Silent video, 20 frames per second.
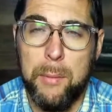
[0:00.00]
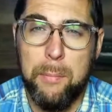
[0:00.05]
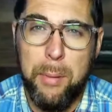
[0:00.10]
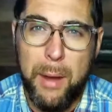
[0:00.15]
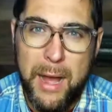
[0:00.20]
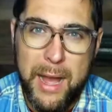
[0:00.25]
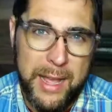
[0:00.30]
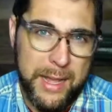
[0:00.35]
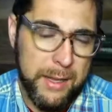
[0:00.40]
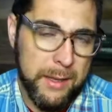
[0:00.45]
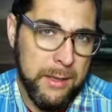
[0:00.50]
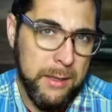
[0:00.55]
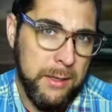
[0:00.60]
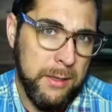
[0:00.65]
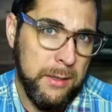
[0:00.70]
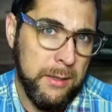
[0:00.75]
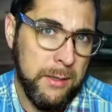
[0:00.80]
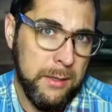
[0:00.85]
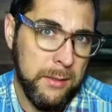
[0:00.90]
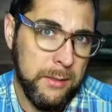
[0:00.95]
But buying.
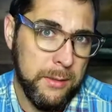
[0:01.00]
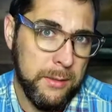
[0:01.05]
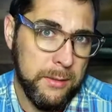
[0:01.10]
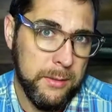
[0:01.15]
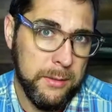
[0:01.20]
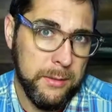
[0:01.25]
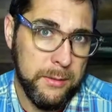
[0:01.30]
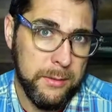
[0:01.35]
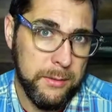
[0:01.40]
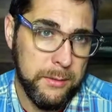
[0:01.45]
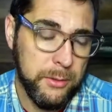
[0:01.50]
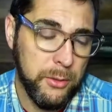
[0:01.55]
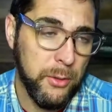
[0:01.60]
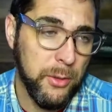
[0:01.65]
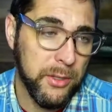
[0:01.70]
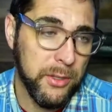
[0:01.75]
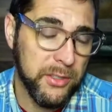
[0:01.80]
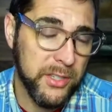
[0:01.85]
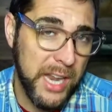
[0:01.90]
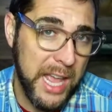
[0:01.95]

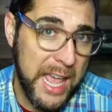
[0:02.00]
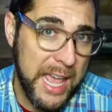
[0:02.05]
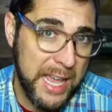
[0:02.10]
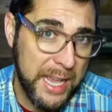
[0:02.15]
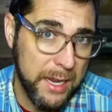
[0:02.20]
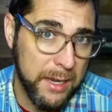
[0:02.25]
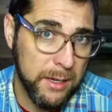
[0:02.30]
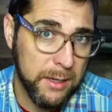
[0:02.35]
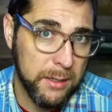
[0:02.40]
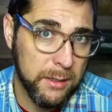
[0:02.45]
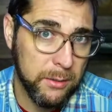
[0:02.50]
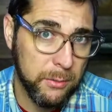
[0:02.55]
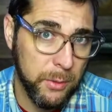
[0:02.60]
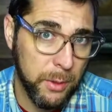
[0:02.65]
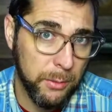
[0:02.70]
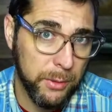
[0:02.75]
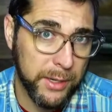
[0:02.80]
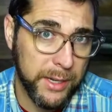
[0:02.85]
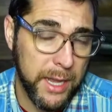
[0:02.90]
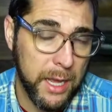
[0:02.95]
2008,
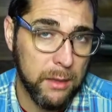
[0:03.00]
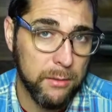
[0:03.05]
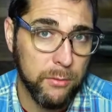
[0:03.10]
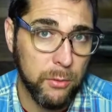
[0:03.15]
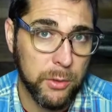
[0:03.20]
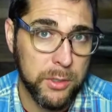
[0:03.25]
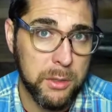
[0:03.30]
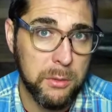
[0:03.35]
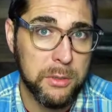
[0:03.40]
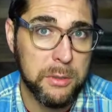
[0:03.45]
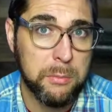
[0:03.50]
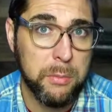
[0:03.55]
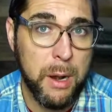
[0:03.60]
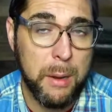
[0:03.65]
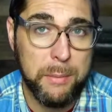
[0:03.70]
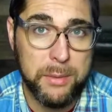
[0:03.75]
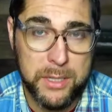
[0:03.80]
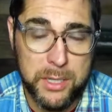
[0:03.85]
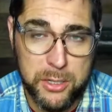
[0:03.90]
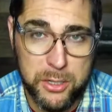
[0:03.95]
we were in California, was
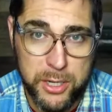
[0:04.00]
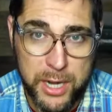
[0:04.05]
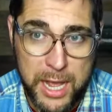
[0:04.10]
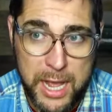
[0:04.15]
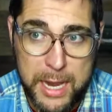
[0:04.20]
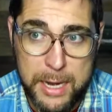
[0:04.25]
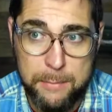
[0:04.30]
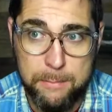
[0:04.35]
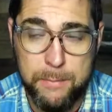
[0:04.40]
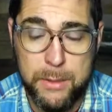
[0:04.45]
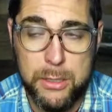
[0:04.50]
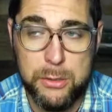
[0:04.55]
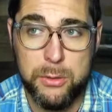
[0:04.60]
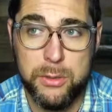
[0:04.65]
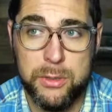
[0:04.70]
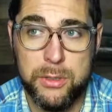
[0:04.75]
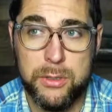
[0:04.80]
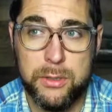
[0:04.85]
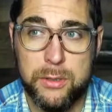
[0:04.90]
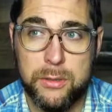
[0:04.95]
Proposition 8.
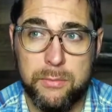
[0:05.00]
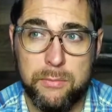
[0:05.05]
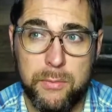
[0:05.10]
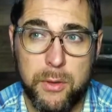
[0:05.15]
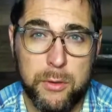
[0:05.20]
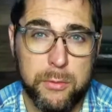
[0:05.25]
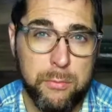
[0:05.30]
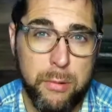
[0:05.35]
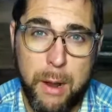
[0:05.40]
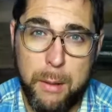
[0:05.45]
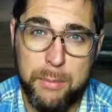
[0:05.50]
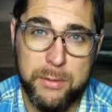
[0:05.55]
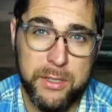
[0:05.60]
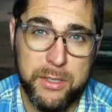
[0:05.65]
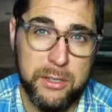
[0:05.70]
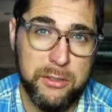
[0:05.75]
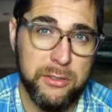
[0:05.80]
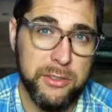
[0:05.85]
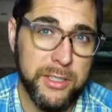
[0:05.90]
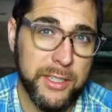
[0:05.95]
There's
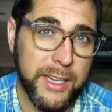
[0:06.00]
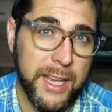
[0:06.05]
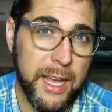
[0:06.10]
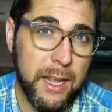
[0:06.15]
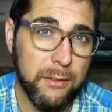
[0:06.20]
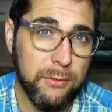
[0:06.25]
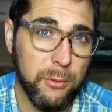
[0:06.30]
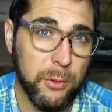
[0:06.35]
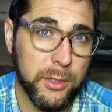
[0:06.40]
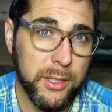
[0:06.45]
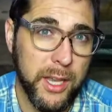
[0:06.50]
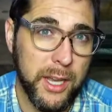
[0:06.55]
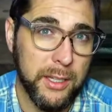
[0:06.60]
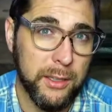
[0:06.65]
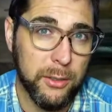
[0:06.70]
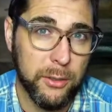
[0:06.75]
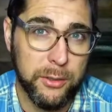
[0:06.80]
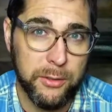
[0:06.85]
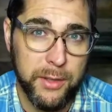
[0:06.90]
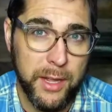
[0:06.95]
propositions in California.
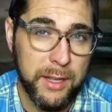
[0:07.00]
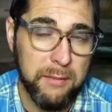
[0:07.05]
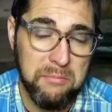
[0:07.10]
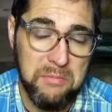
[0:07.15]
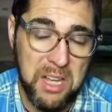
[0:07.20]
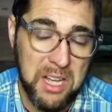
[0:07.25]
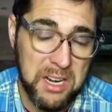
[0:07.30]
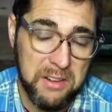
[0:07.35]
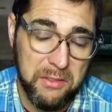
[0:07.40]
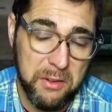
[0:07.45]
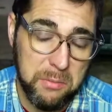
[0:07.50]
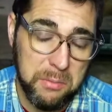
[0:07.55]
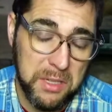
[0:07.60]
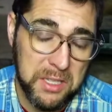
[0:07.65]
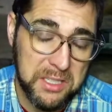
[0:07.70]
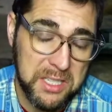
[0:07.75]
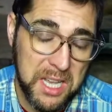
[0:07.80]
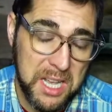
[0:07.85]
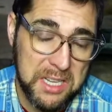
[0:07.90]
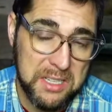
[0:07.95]
I learned that not every
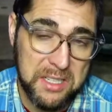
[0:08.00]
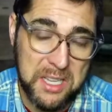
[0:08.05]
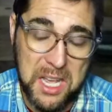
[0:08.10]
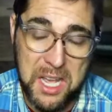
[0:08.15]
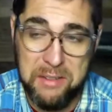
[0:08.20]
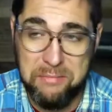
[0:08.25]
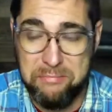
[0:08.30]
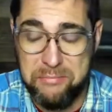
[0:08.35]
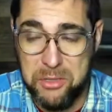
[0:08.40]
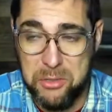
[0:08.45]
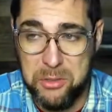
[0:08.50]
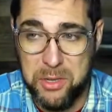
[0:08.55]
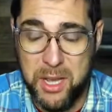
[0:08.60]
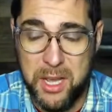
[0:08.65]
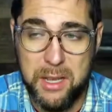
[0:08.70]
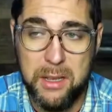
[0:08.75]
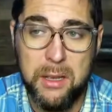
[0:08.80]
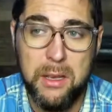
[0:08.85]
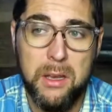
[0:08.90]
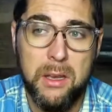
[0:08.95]
place has that,
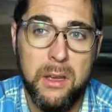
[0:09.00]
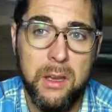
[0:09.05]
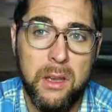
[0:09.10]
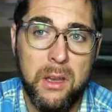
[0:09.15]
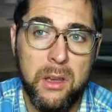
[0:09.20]
okay?